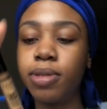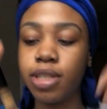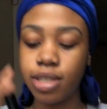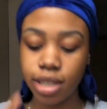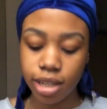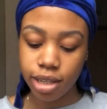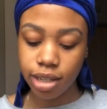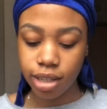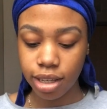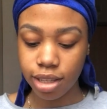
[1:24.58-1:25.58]

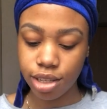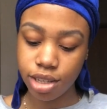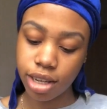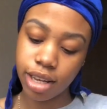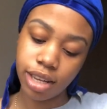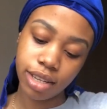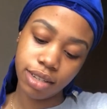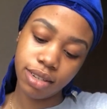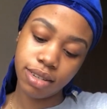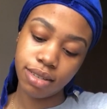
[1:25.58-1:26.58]
concealer in the shade
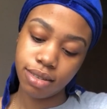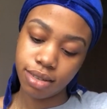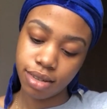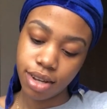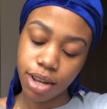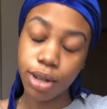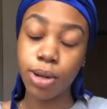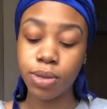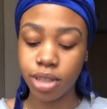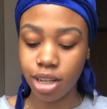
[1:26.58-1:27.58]

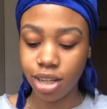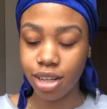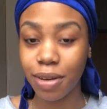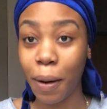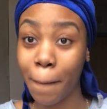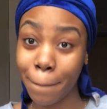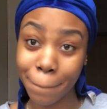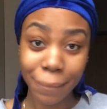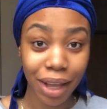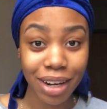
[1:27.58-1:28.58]
Golden Honey.
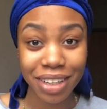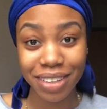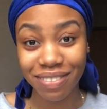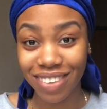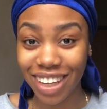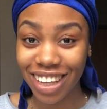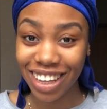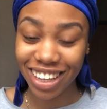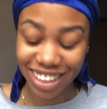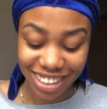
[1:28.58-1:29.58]
Look at
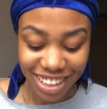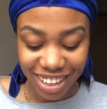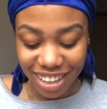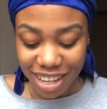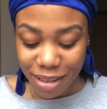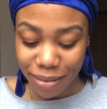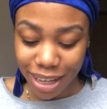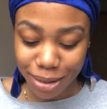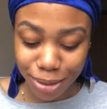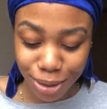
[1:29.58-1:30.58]
me, makeup